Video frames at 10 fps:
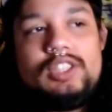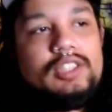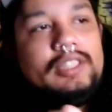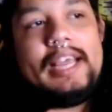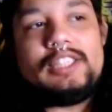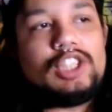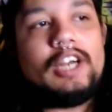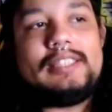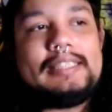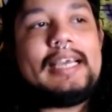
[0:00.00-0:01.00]
They
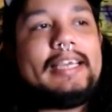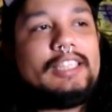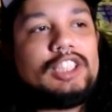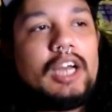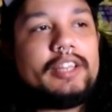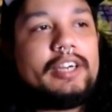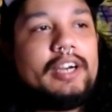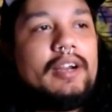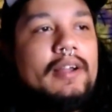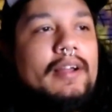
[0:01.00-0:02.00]
start to dig each
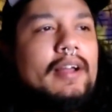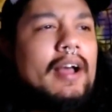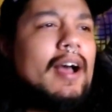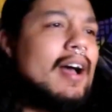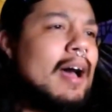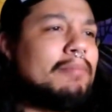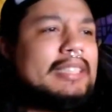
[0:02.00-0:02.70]
other. I'm